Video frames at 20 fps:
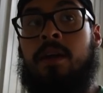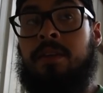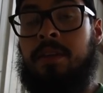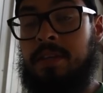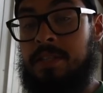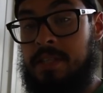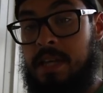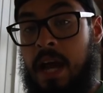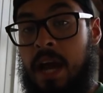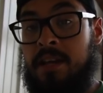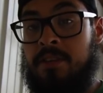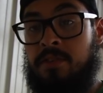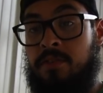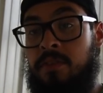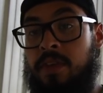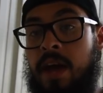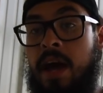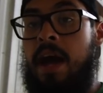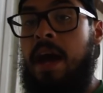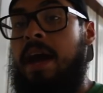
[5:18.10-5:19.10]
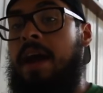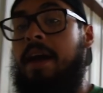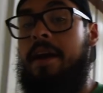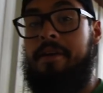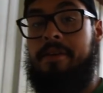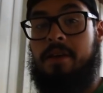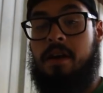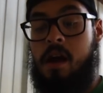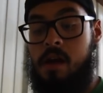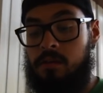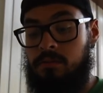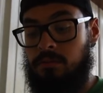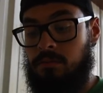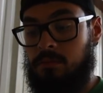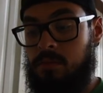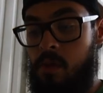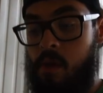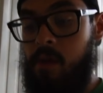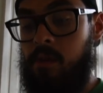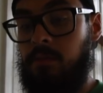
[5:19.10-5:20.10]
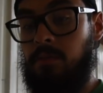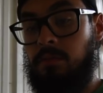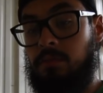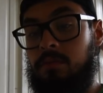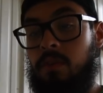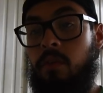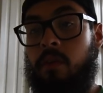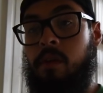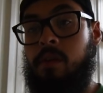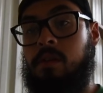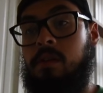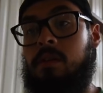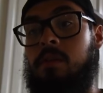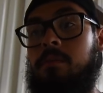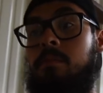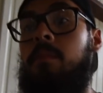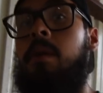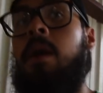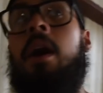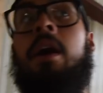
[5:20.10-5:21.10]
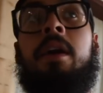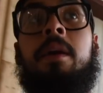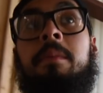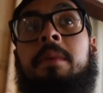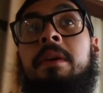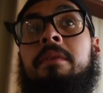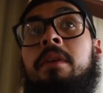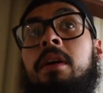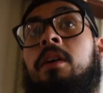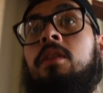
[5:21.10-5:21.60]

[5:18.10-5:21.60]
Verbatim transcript: the size of that bottom, even